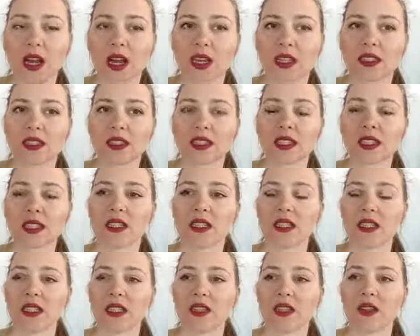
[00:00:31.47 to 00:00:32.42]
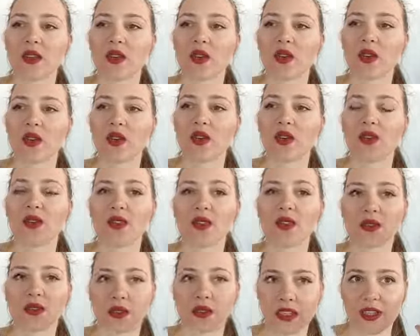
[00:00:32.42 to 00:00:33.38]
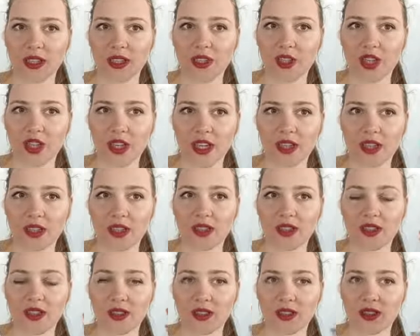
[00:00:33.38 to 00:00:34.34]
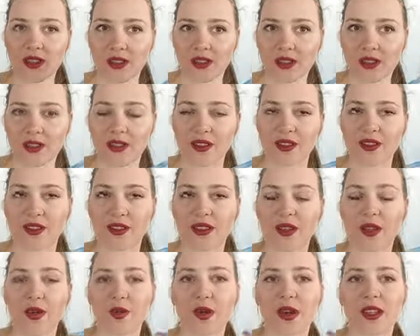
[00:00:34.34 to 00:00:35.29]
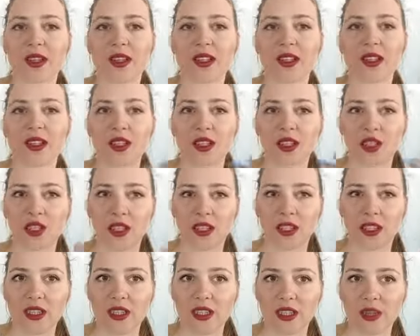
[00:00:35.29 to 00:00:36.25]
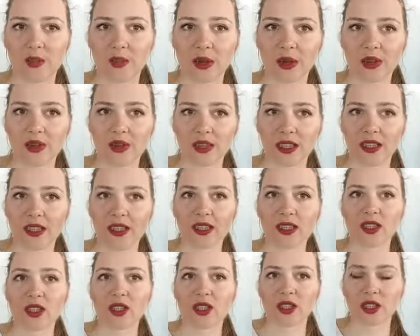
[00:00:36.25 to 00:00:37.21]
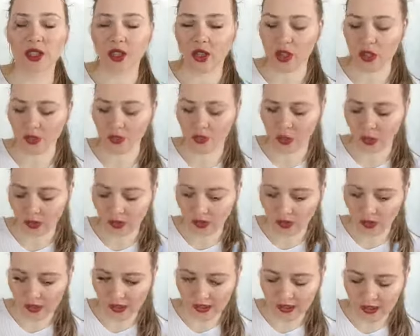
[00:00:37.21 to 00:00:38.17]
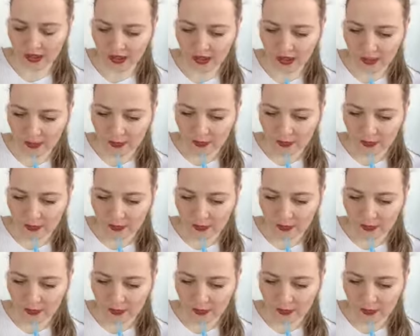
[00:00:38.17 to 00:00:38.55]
as they did on the free check, the free one that each clinic provide, each surgeon provide.